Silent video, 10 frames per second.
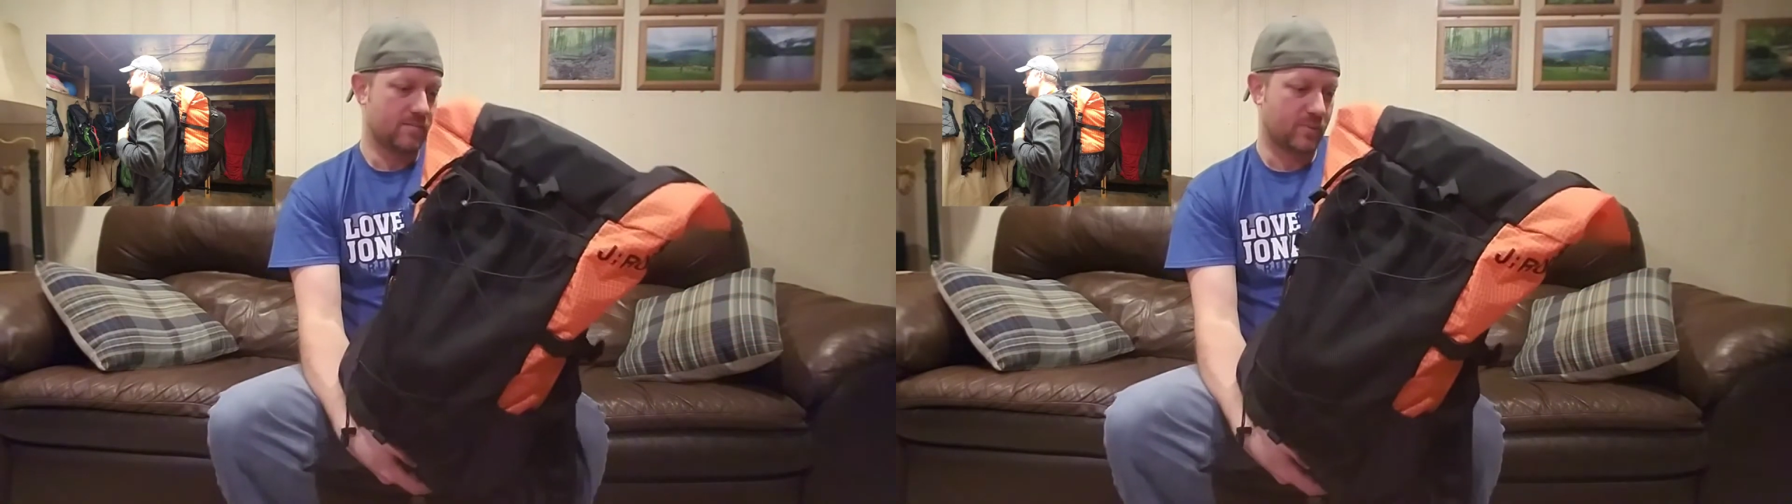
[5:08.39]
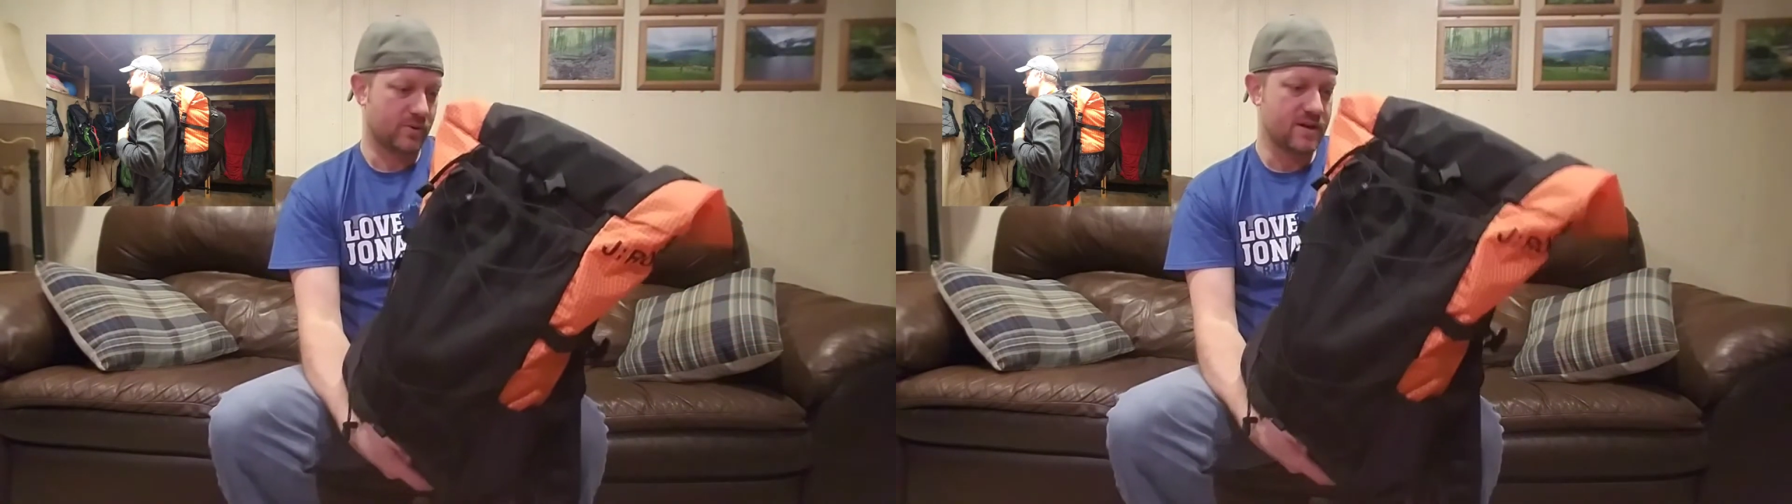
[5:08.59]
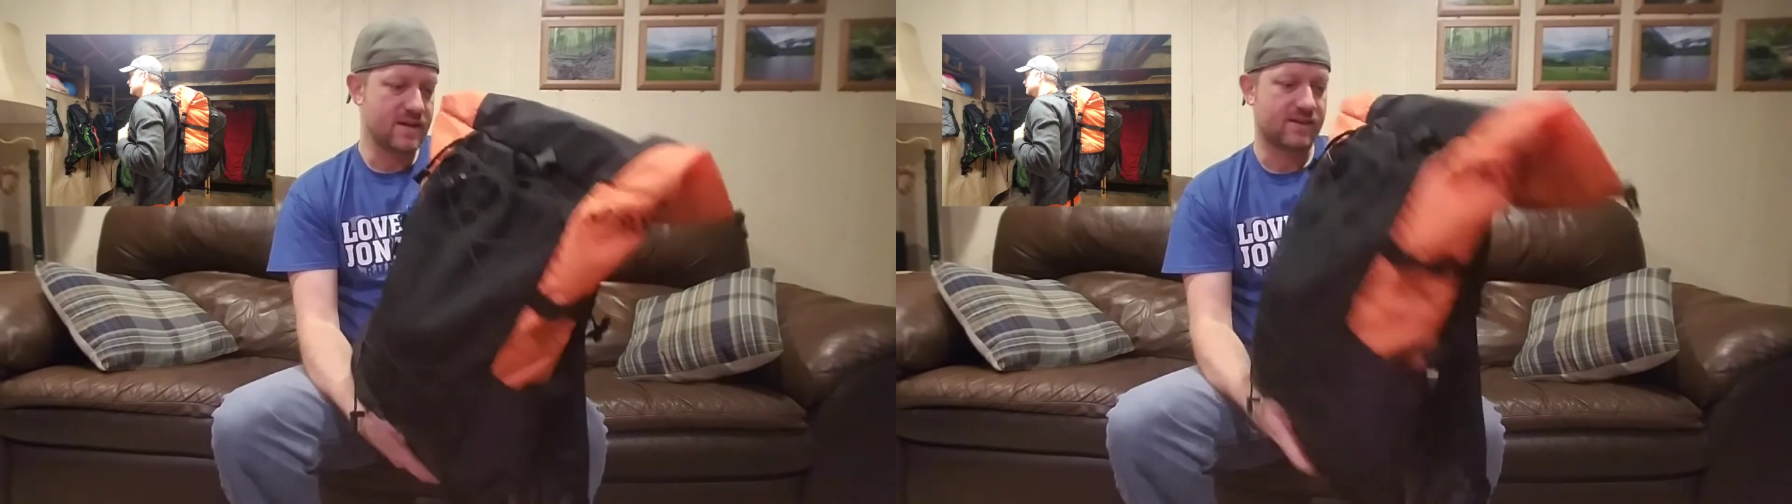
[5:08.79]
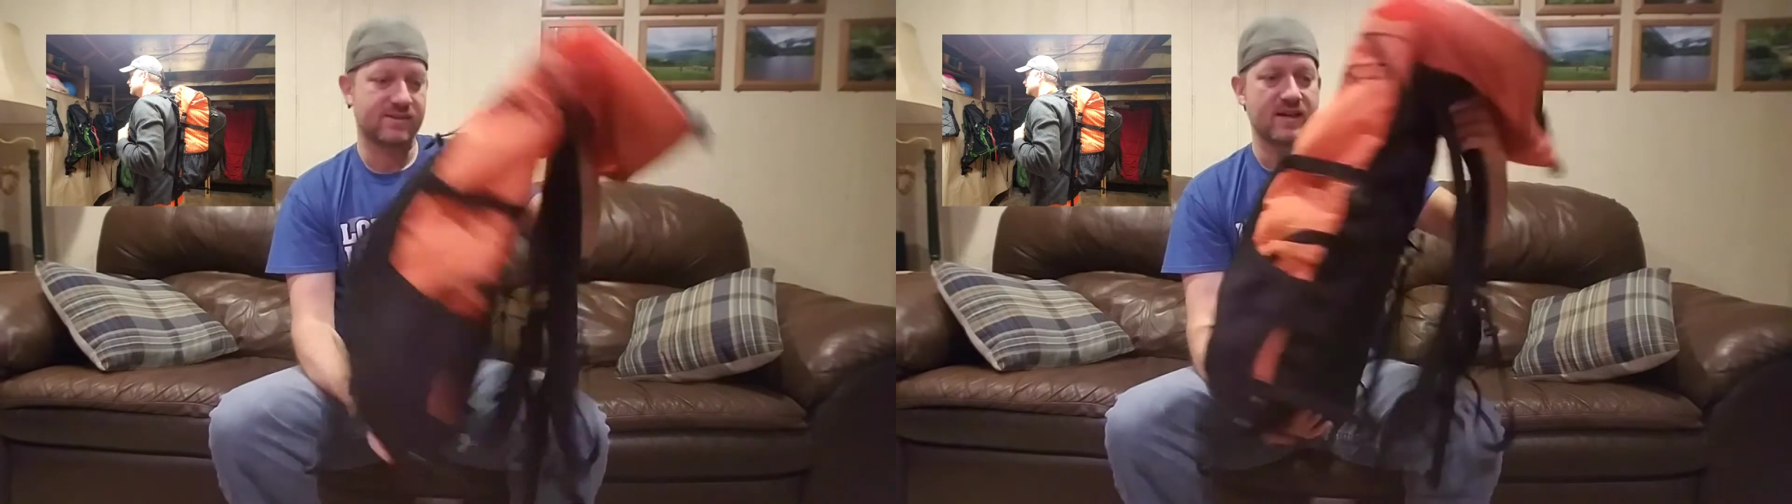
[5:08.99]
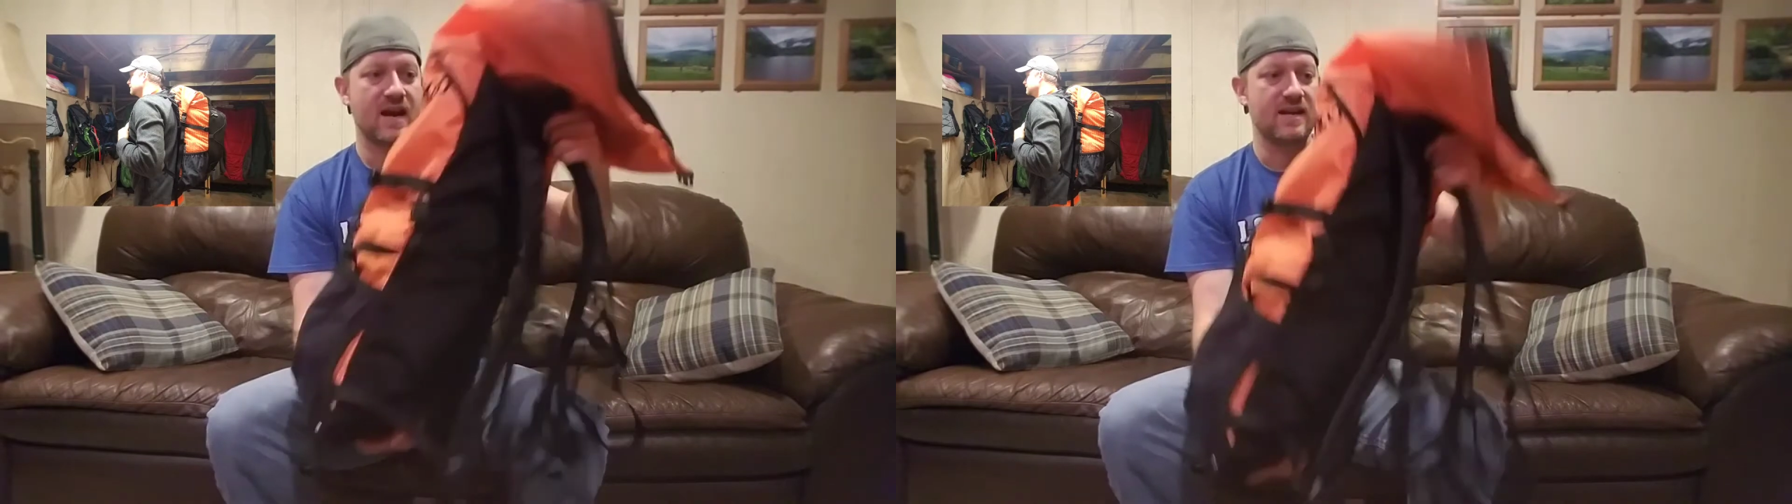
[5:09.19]
pretty
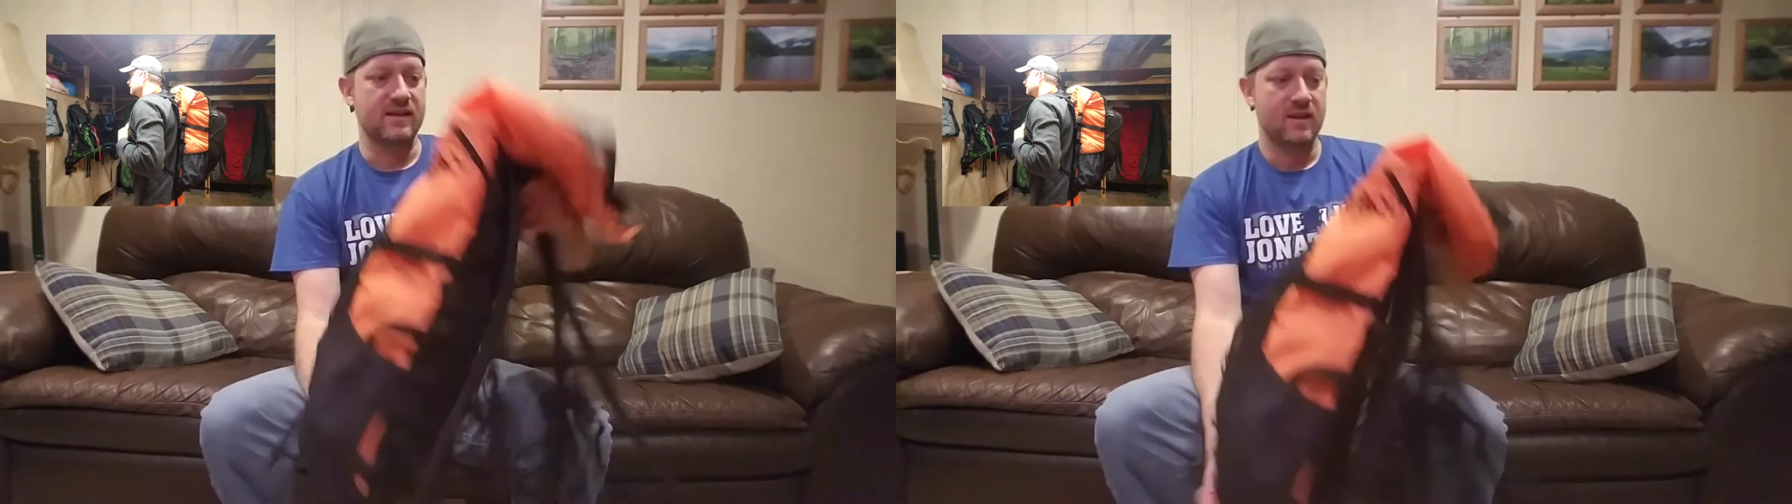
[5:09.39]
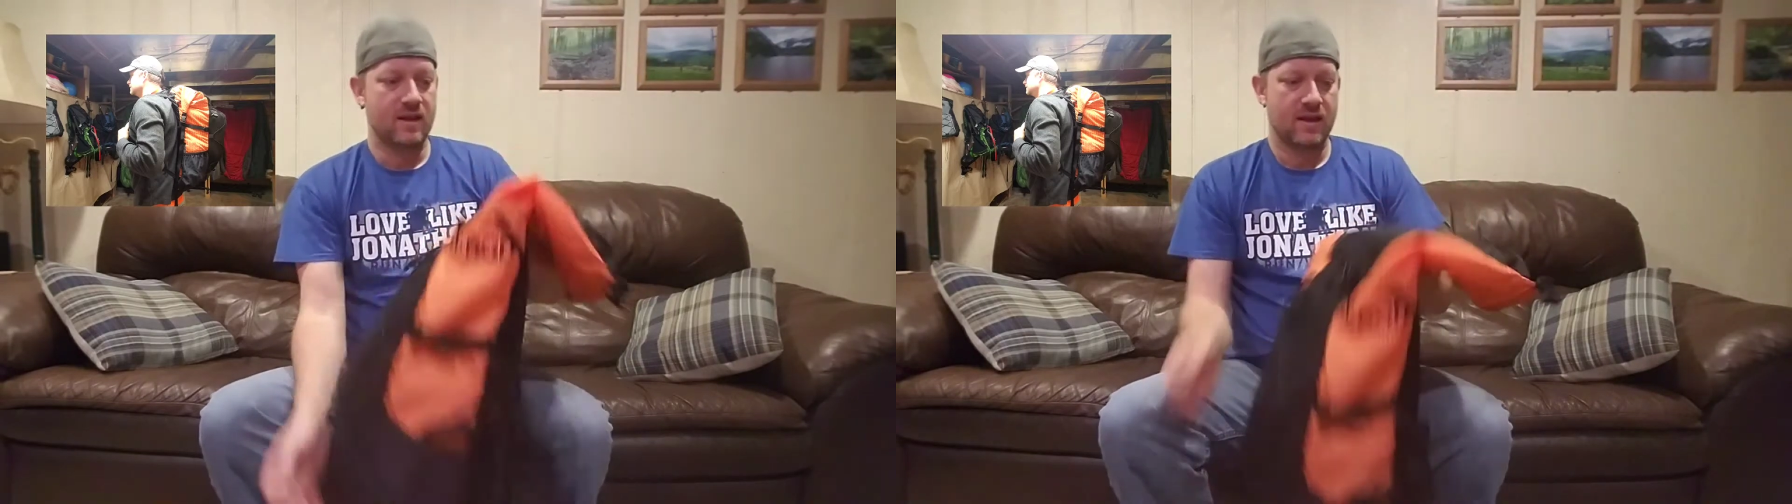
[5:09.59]
excited.